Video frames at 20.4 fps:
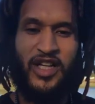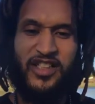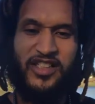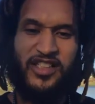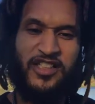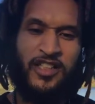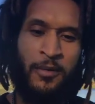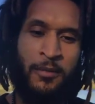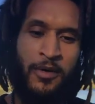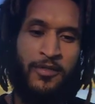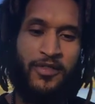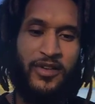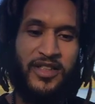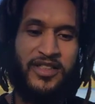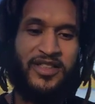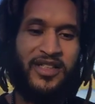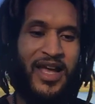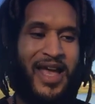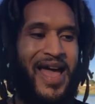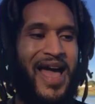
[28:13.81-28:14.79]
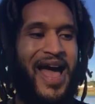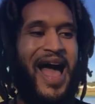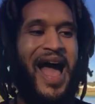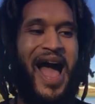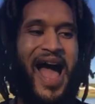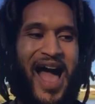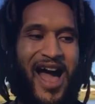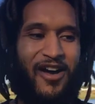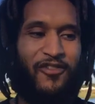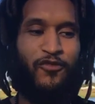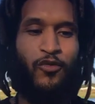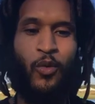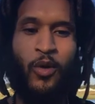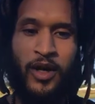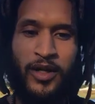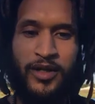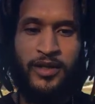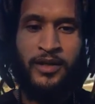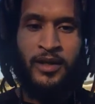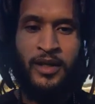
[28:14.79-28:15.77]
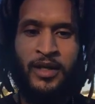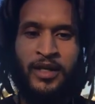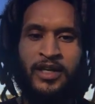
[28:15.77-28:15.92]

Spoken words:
Some of us have one.